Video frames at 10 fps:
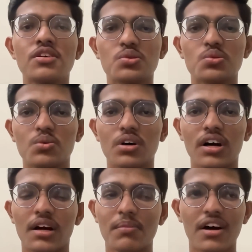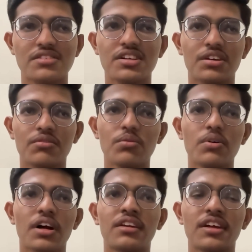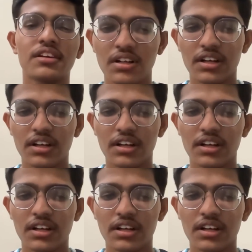So I passed the interview, and then